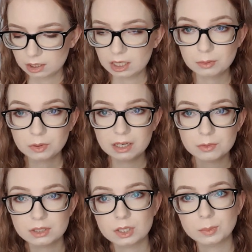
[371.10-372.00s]
And I'm glad it
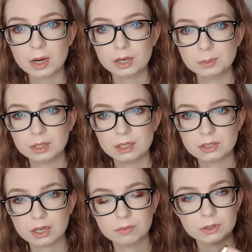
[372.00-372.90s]
was in this box
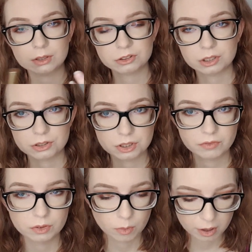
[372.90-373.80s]
because I wanted to try their stuff
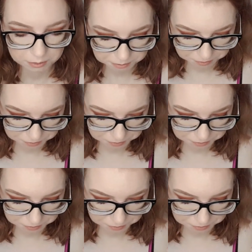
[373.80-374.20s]
for a while.